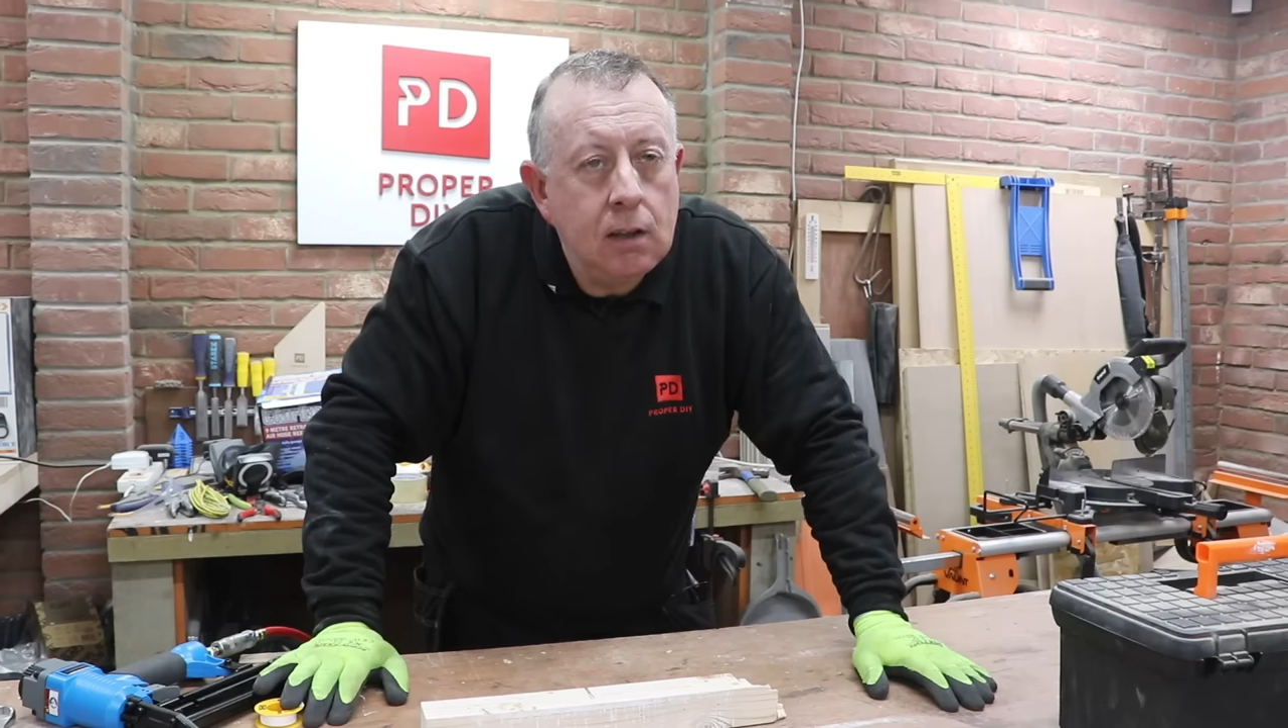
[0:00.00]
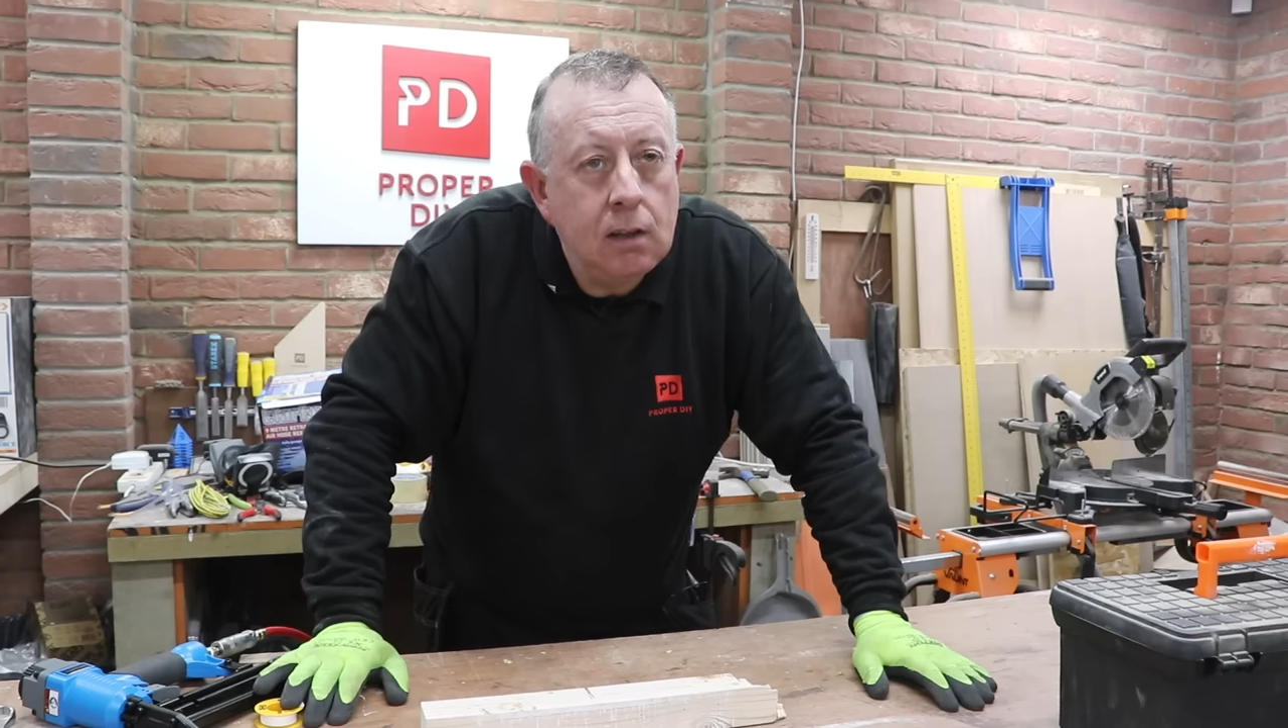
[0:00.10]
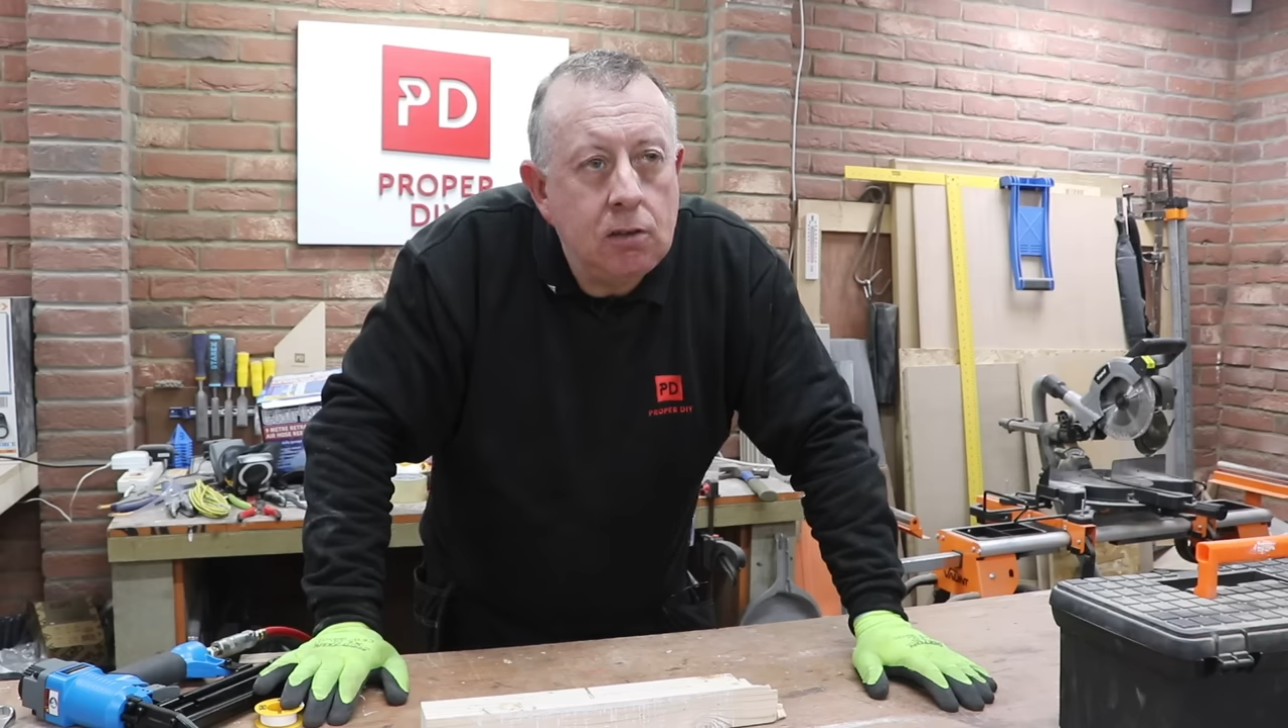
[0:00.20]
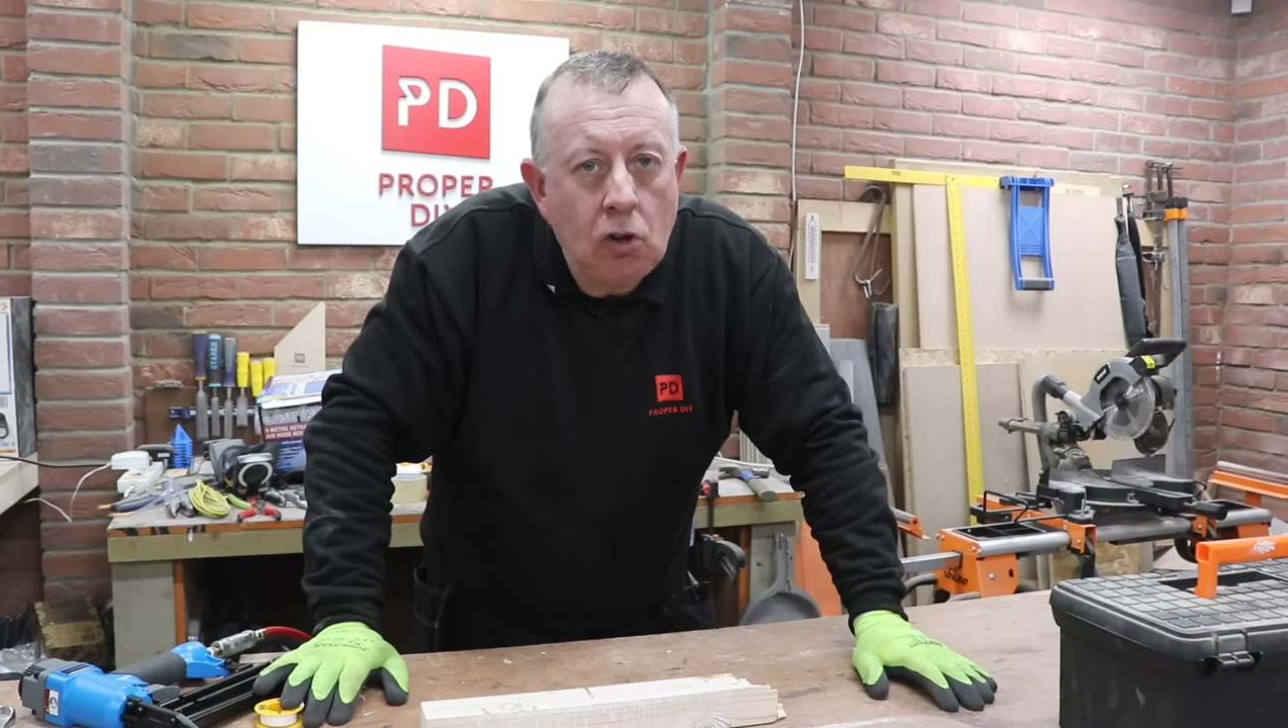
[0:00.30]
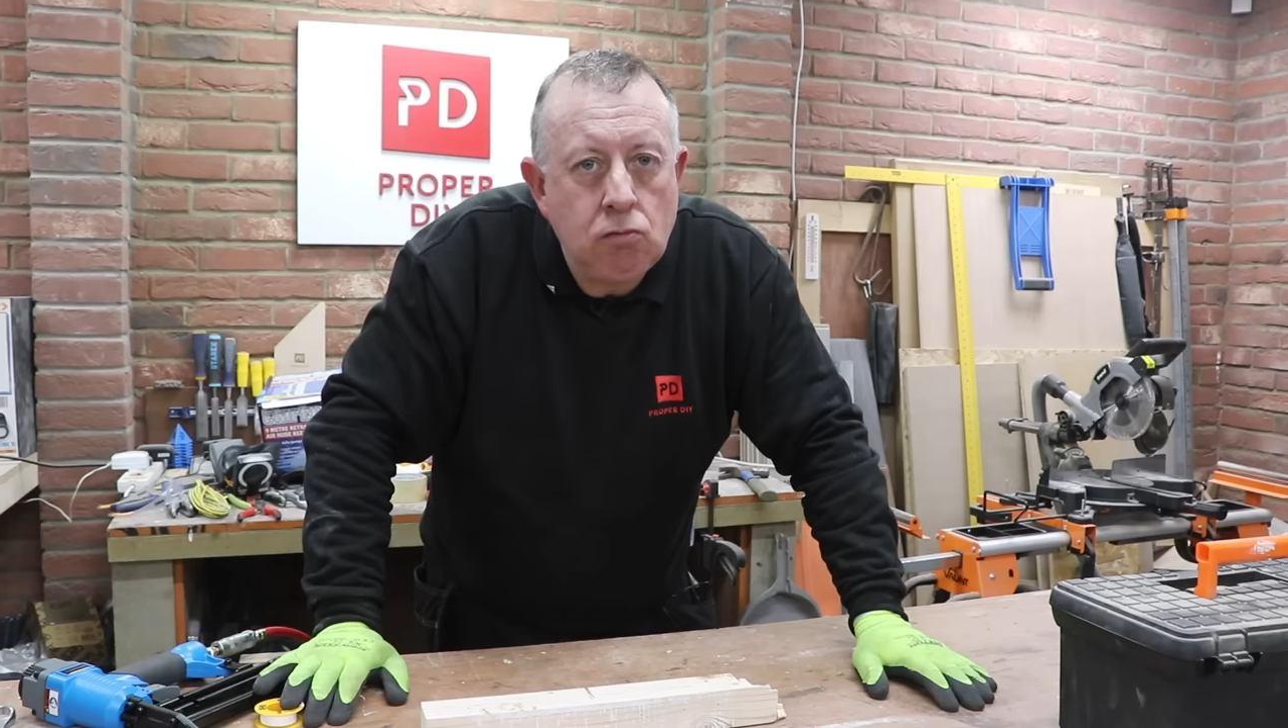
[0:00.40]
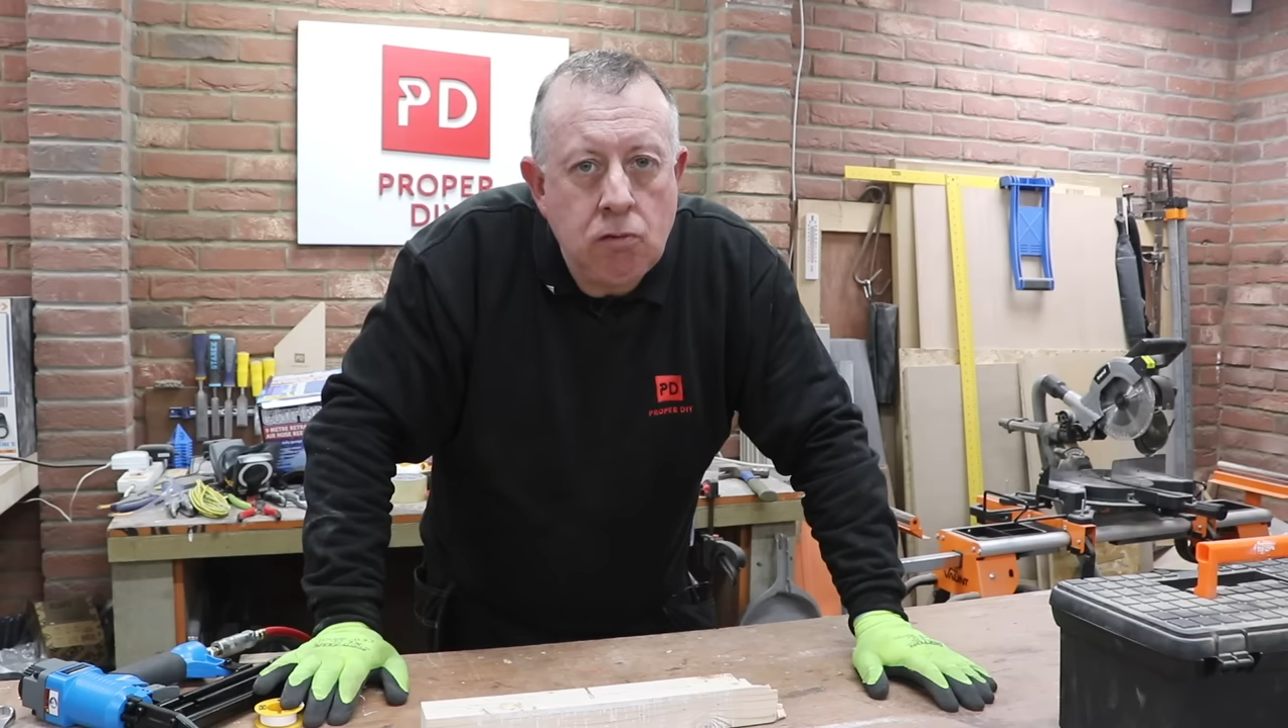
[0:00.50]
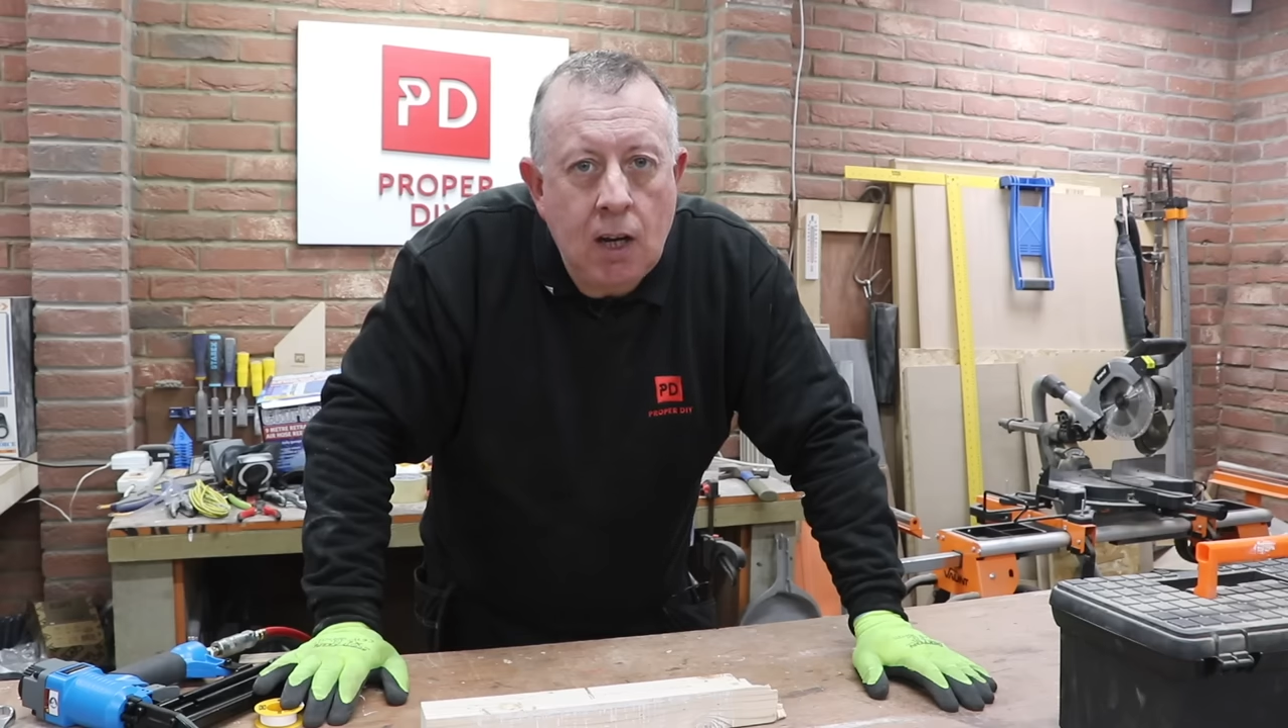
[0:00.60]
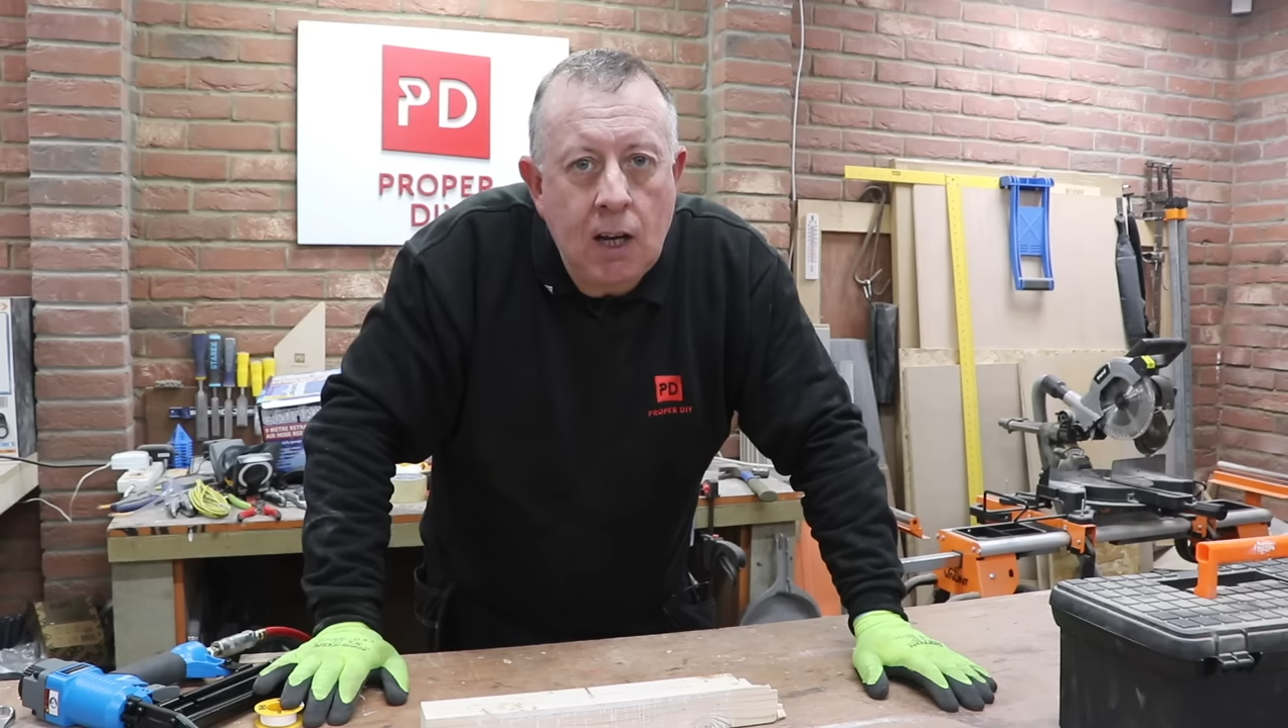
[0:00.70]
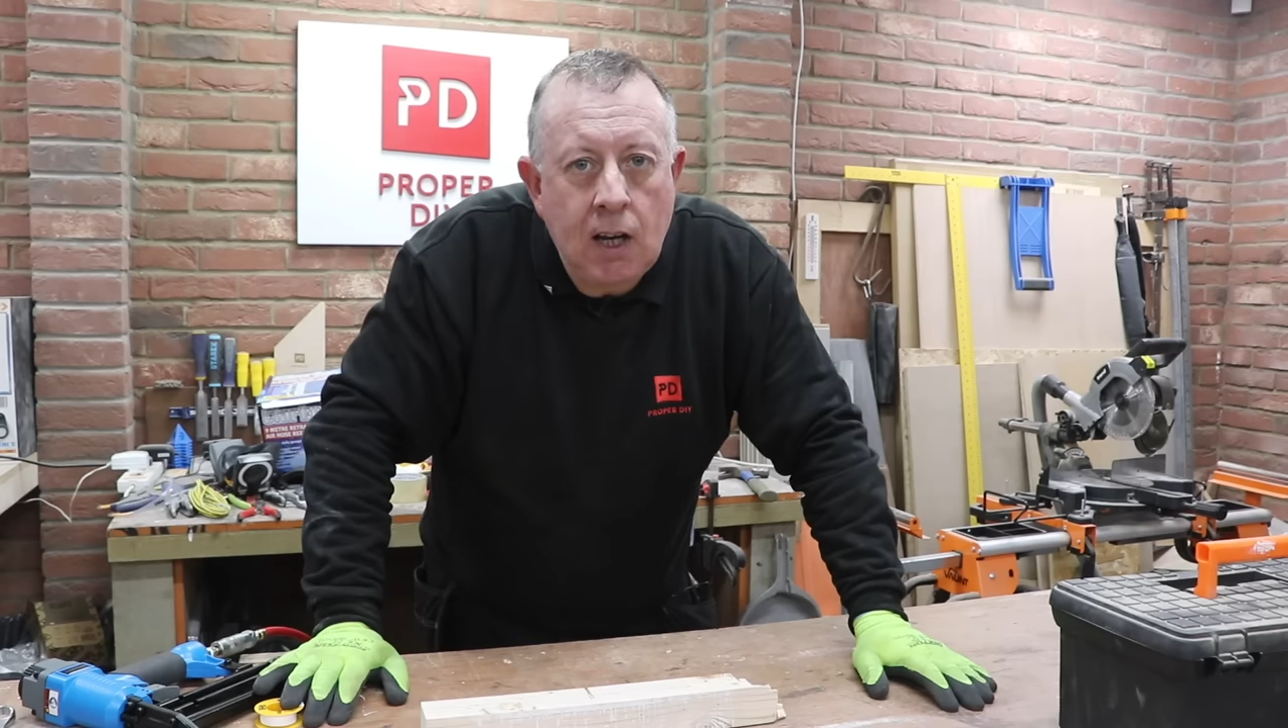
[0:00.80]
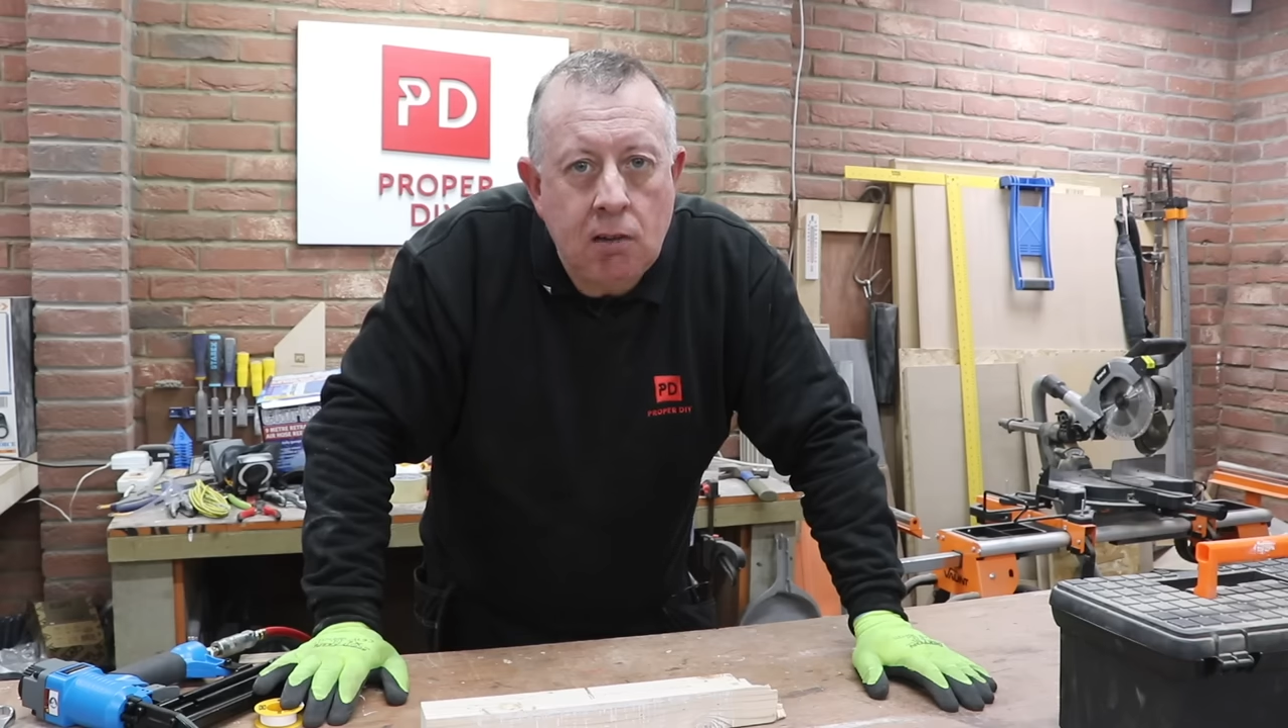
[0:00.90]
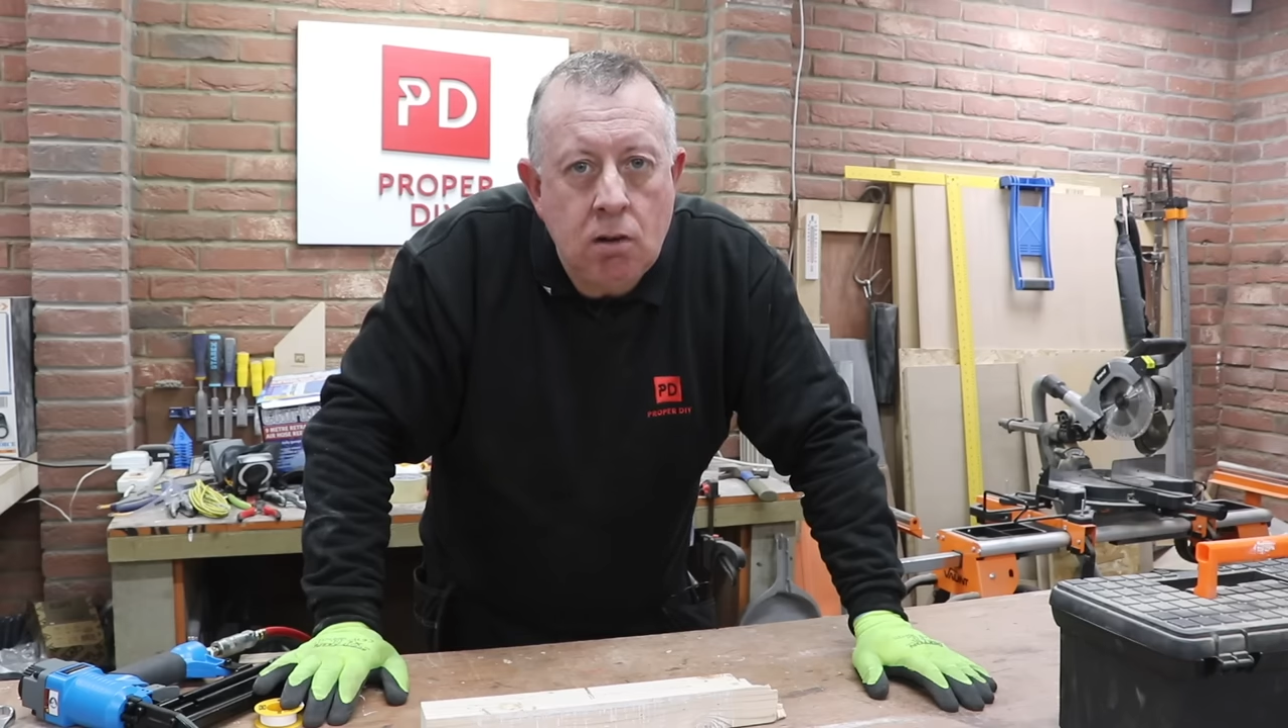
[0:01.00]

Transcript: It's not really,